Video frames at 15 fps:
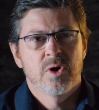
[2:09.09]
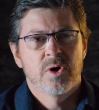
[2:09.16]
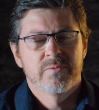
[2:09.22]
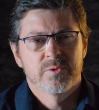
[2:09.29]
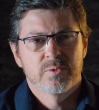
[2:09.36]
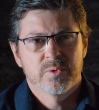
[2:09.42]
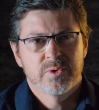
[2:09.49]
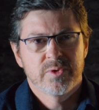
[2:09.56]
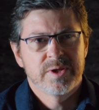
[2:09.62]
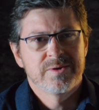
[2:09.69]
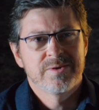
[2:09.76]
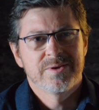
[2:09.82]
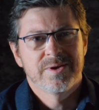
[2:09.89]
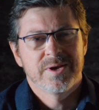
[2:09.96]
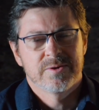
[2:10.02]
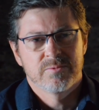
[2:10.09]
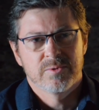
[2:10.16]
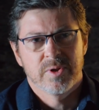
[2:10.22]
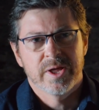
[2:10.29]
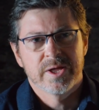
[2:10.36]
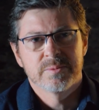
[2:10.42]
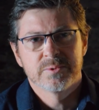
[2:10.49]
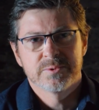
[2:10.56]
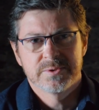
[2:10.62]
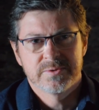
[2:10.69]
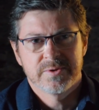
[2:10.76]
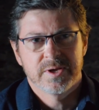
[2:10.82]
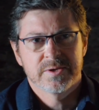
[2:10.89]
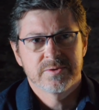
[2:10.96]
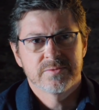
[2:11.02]
of an authentic and relatable
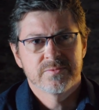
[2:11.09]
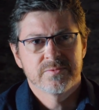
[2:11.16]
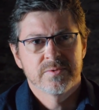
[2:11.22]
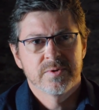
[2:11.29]
detective.